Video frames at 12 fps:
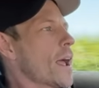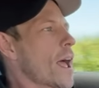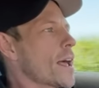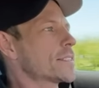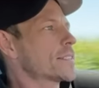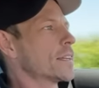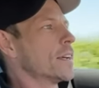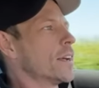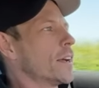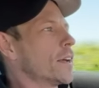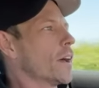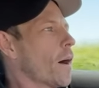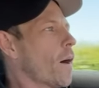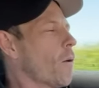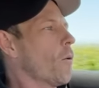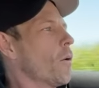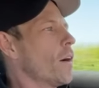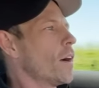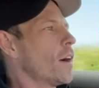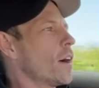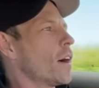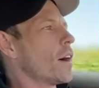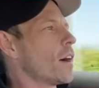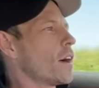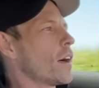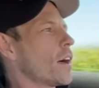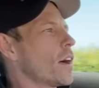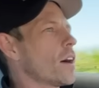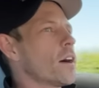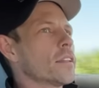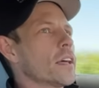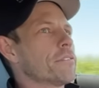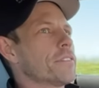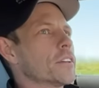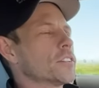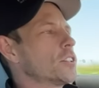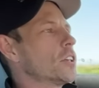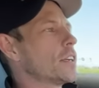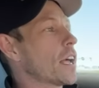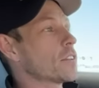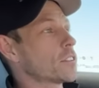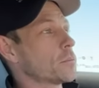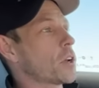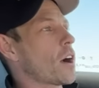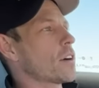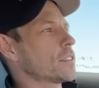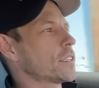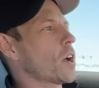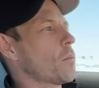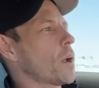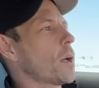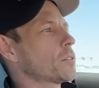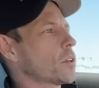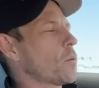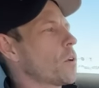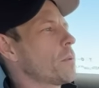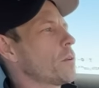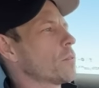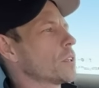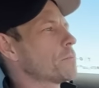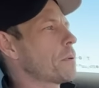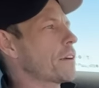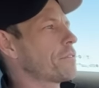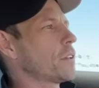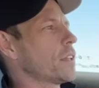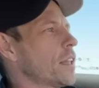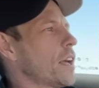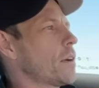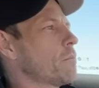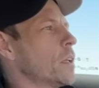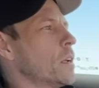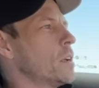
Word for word: Yes, go. Oh, that feels good. Now there's some cars coming up, so I wanna be respectful of them.